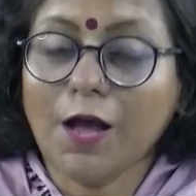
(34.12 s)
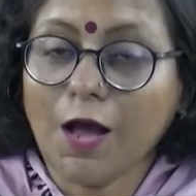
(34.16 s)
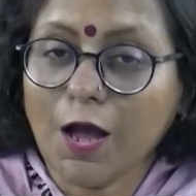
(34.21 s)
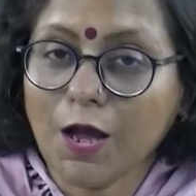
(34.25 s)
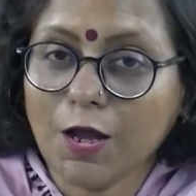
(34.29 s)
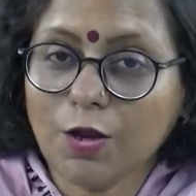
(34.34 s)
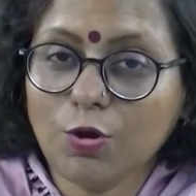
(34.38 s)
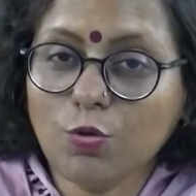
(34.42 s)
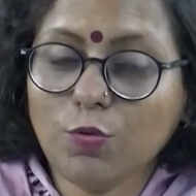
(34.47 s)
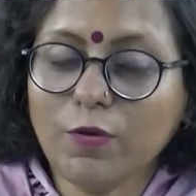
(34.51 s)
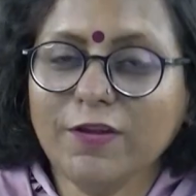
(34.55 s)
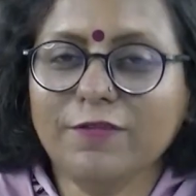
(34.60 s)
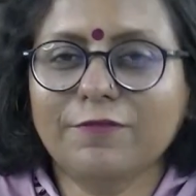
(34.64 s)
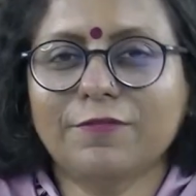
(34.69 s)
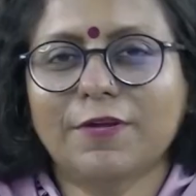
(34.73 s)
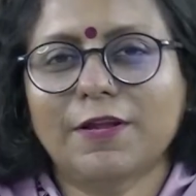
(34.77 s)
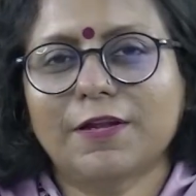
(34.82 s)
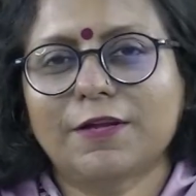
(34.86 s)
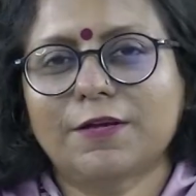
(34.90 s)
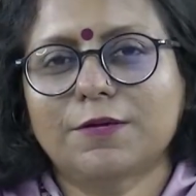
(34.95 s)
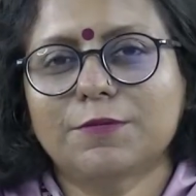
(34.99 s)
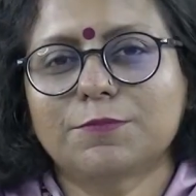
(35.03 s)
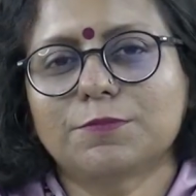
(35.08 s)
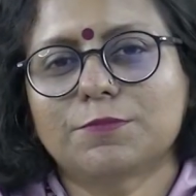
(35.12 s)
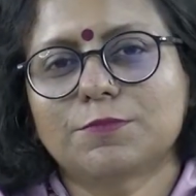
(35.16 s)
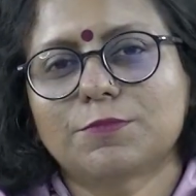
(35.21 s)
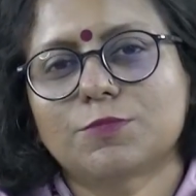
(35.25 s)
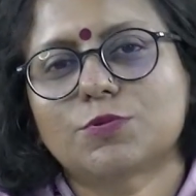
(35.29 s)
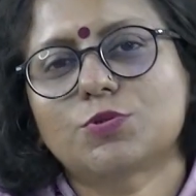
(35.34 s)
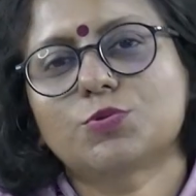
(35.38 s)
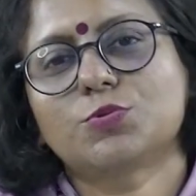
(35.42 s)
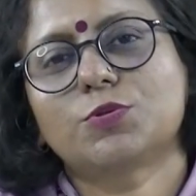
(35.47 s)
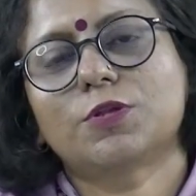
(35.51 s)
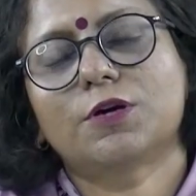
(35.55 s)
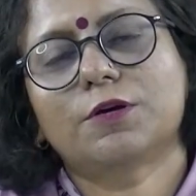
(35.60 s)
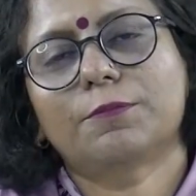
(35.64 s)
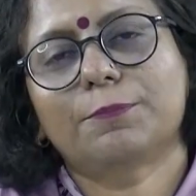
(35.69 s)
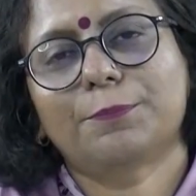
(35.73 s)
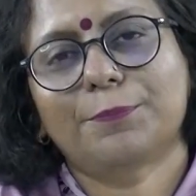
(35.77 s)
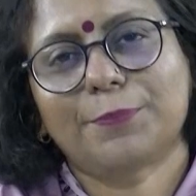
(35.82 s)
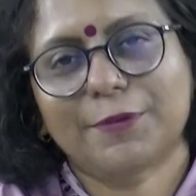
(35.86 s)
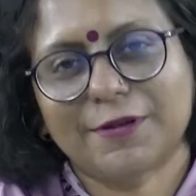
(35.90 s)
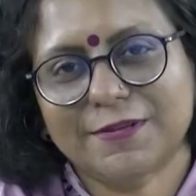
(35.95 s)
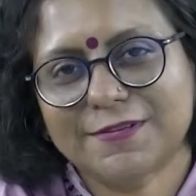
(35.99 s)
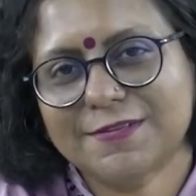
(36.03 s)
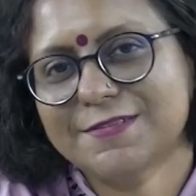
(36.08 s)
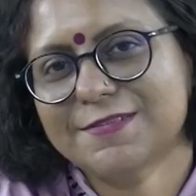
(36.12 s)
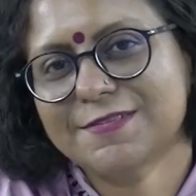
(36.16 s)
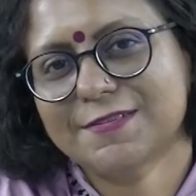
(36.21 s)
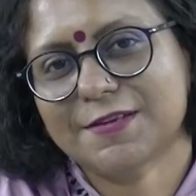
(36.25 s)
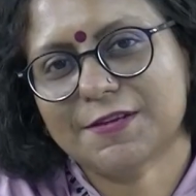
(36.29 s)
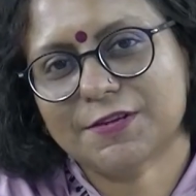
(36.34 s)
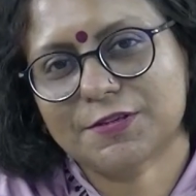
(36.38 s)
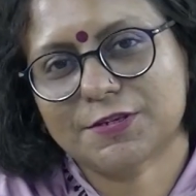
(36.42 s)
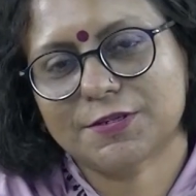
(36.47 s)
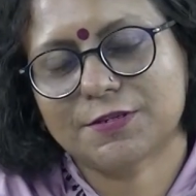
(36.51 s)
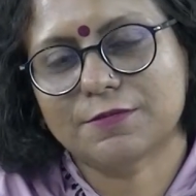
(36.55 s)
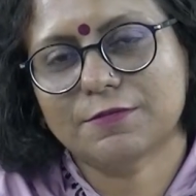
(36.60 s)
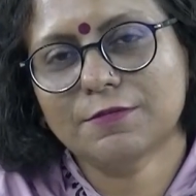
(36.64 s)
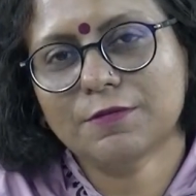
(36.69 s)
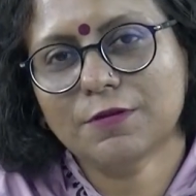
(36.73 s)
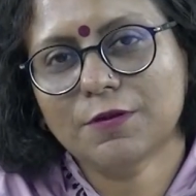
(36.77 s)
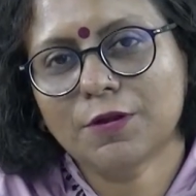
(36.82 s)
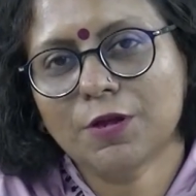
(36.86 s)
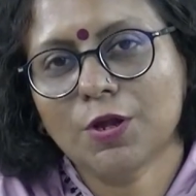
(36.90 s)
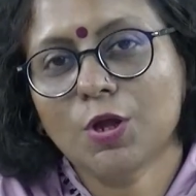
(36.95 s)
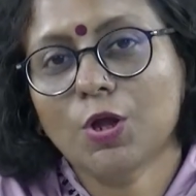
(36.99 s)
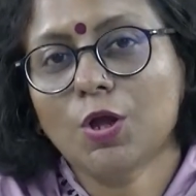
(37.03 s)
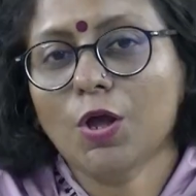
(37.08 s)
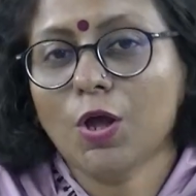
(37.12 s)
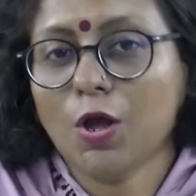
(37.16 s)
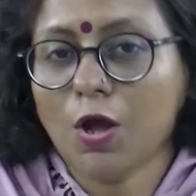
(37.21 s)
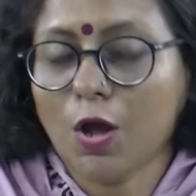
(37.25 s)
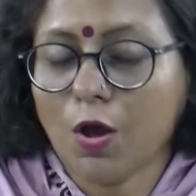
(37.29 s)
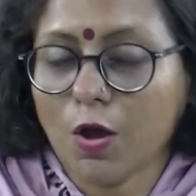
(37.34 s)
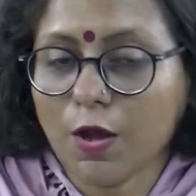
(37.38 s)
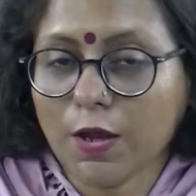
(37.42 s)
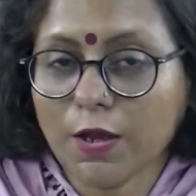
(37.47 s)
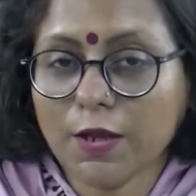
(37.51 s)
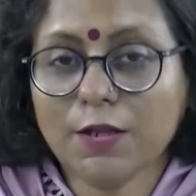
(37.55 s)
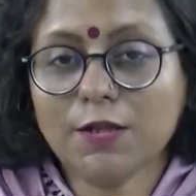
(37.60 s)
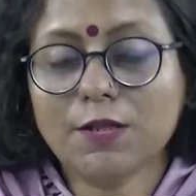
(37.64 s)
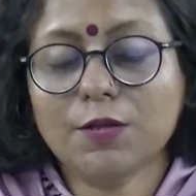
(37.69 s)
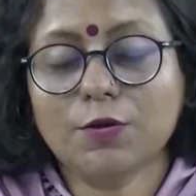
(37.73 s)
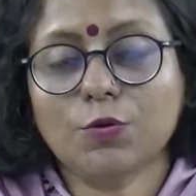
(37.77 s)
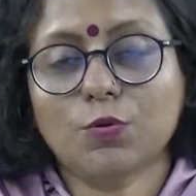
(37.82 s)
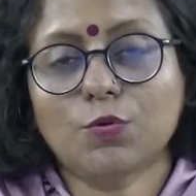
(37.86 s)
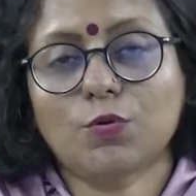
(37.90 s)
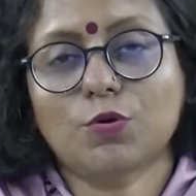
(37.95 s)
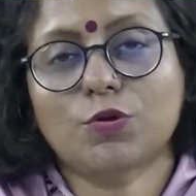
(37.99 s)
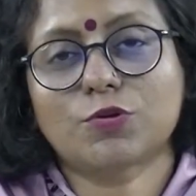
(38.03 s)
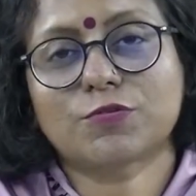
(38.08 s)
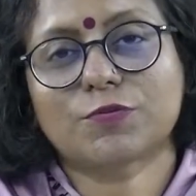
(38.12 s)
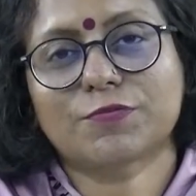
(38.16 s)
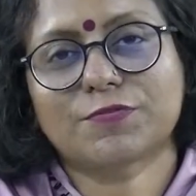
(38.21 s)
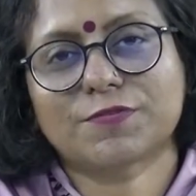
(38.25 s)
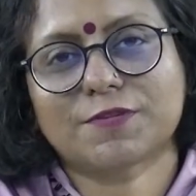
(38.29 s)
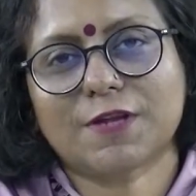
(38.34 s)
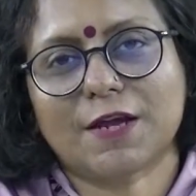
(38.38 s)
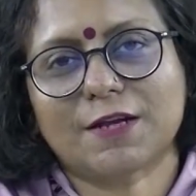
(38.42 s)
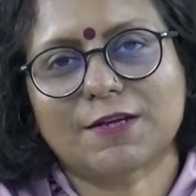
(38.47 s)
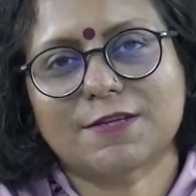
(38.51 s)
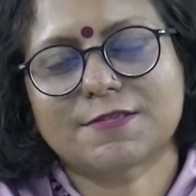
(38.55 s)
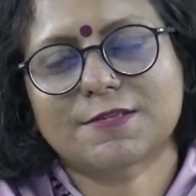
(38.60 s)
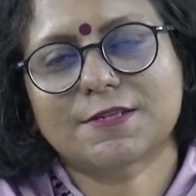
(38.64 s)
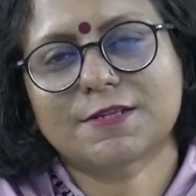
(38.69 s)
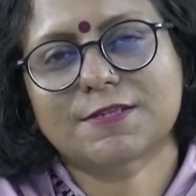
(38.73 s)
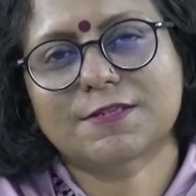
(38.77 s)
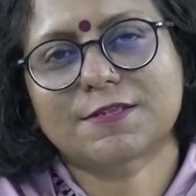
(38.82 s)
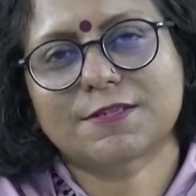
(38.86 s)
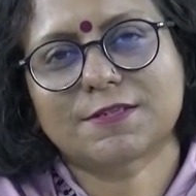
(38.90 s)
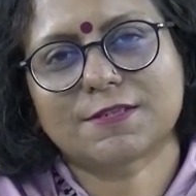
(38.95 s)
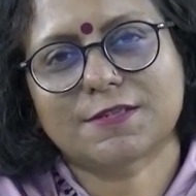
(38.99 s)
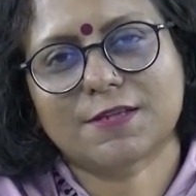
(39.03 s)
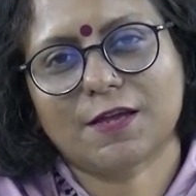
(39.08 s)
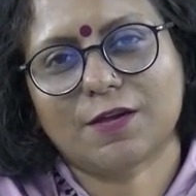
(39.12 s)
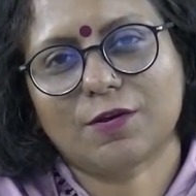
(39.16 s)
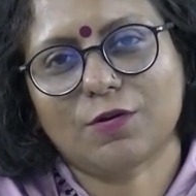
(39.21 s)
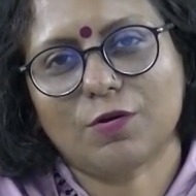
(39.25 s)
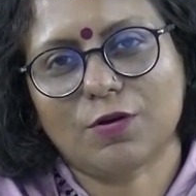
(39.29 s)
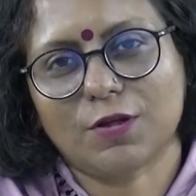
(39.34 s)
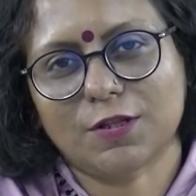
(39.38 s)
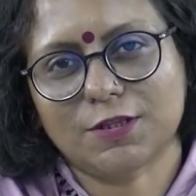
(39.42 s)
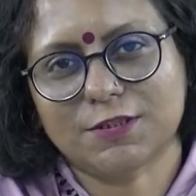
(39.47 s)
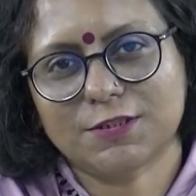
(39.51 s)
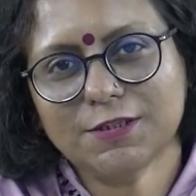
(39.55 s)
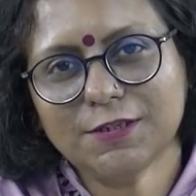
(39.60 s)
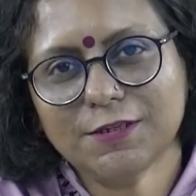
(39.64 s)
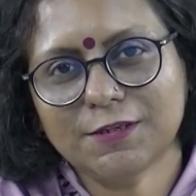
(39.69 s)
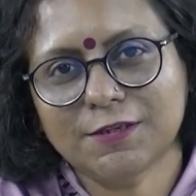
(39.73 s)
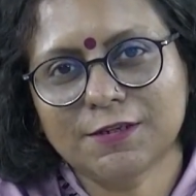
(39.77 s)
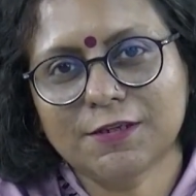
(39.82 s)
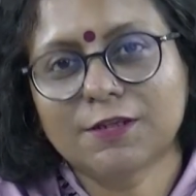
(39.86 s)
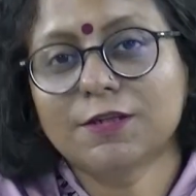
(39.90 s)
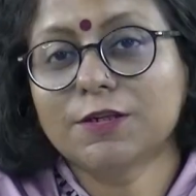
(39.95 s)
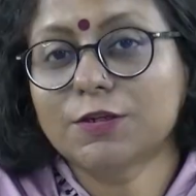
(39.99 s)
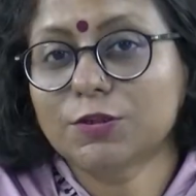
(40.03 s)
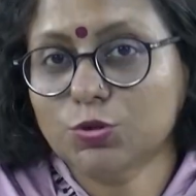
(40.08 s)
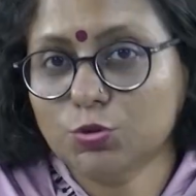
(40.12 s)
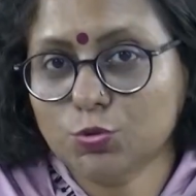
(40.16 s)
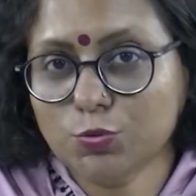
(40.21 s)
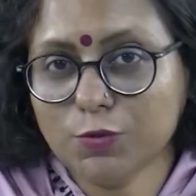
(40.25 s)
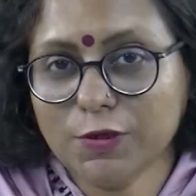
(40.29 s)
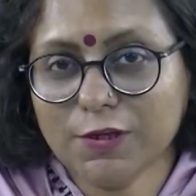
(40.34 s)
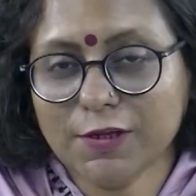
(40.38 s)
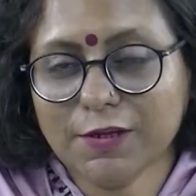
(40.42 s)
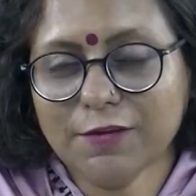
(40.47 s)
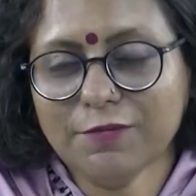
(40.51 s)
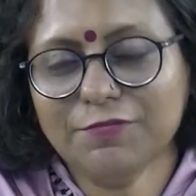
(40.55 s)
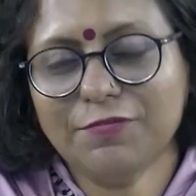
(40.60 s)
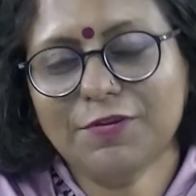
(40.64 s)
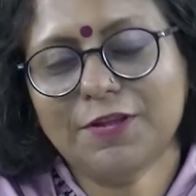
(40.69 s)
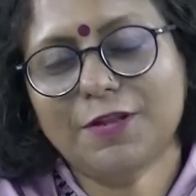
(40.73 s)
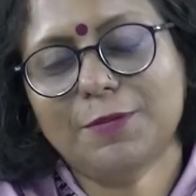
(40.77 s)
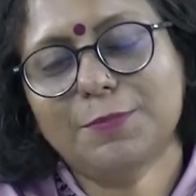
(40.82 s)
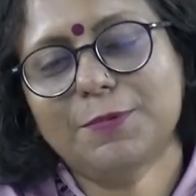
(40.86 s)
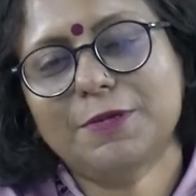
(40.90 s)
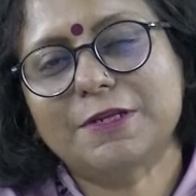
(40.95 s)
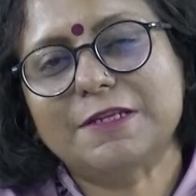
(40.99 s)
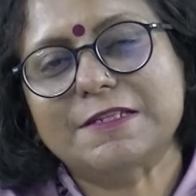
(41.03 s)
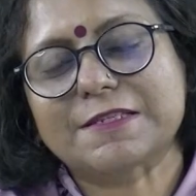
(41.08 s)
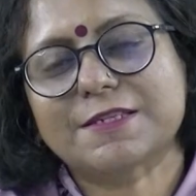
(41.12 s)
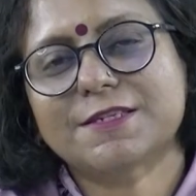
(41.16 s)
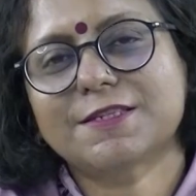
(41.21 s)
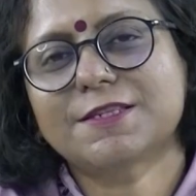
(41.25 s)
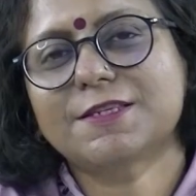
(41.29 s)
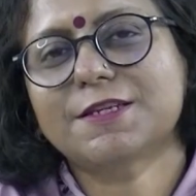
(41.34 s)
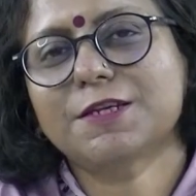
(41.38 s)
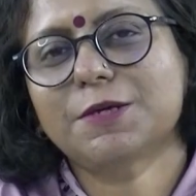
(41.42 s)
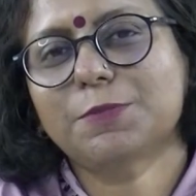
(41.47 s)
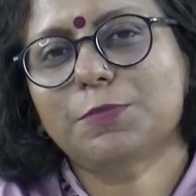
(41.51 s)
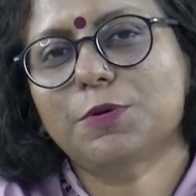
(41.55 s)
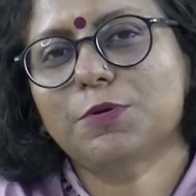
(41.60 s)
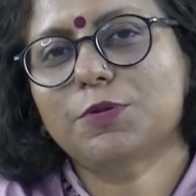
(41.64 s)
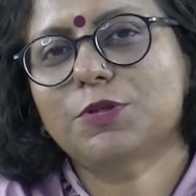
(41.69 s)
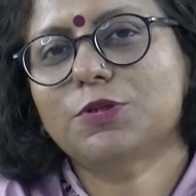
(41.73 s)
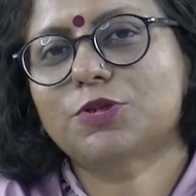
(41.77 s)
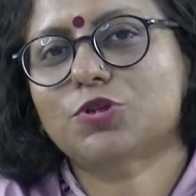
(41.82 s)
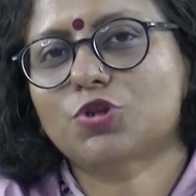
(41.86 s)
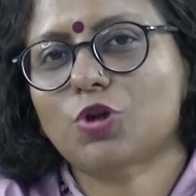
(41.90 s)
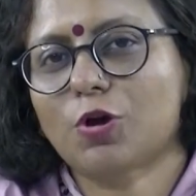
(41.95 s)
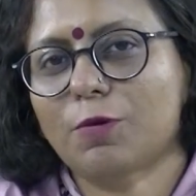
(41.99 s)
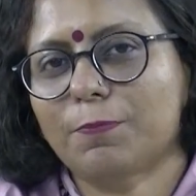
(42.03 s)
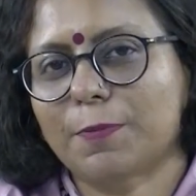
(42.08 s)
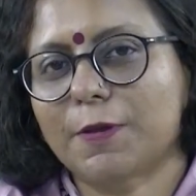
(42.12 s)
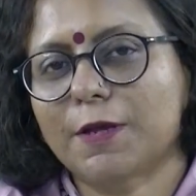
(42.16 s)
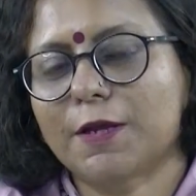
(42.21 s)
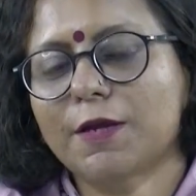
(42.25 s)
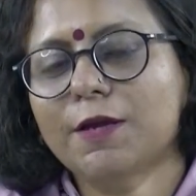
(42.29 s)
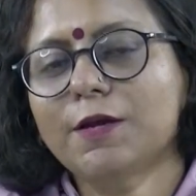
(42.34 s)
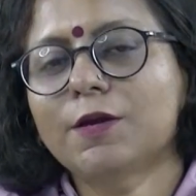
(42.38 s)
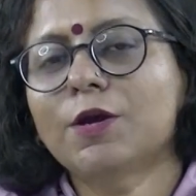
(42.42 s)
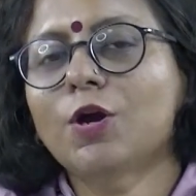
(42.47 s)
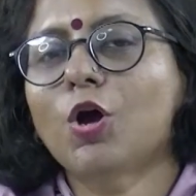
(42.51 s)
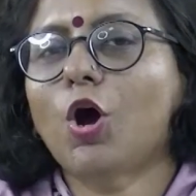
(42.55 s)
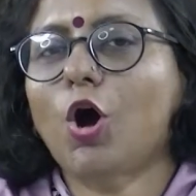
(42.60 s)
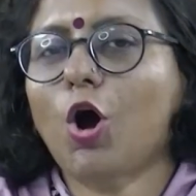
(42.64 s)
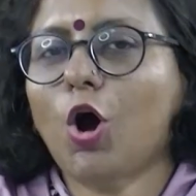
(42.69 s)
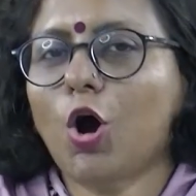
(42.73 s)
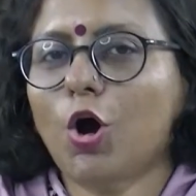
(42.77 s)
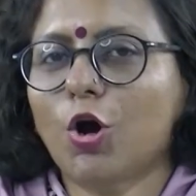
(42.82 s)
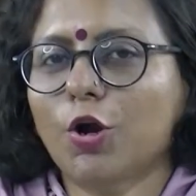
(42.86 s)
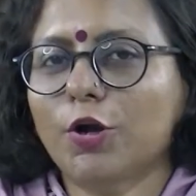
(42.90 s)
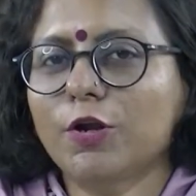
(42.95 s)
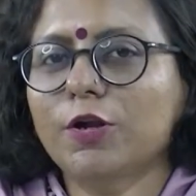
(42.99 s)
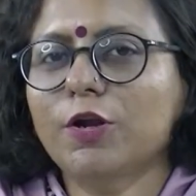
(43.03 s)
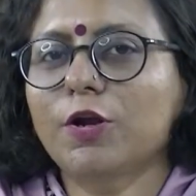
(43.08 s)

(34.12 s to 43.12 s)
Hello and welcome to the present session in the course of Statistics in Psychology. Today we will be discussing about the topic on